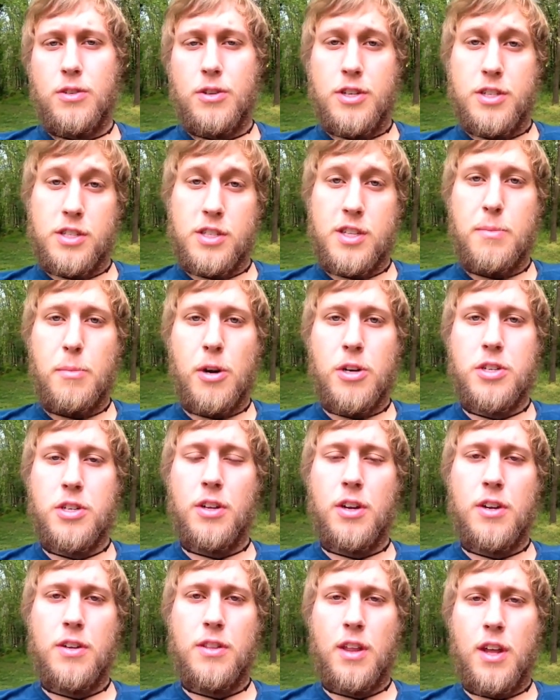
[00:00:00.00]
or it's the
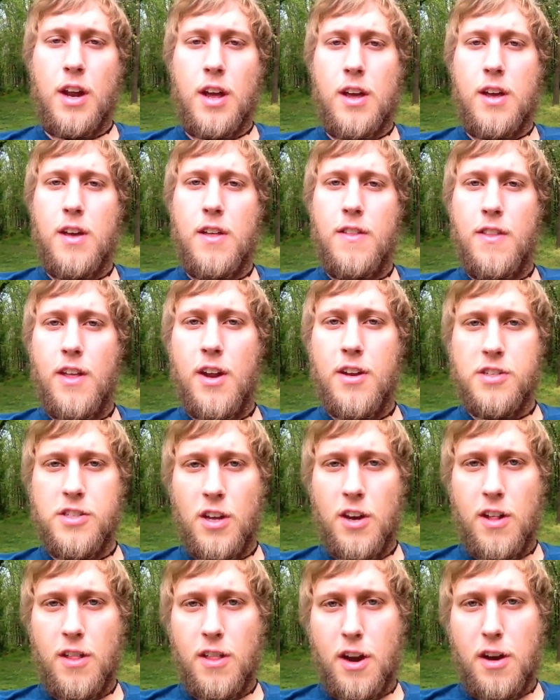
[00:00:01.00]
martial art that I
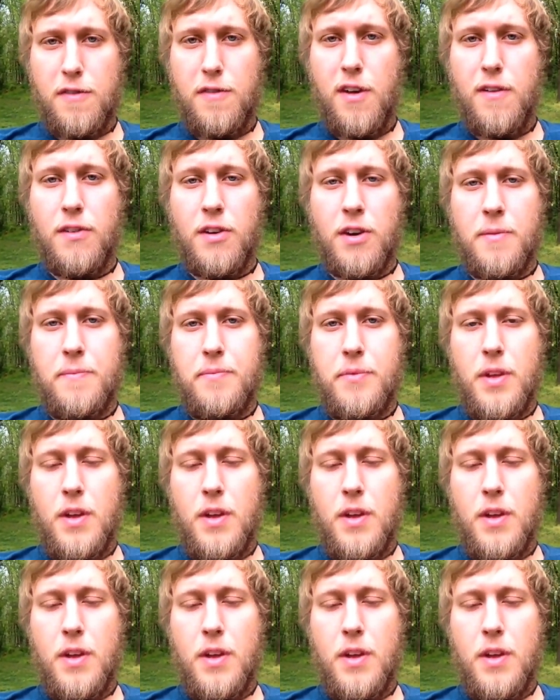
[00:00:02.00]
study, that I favor.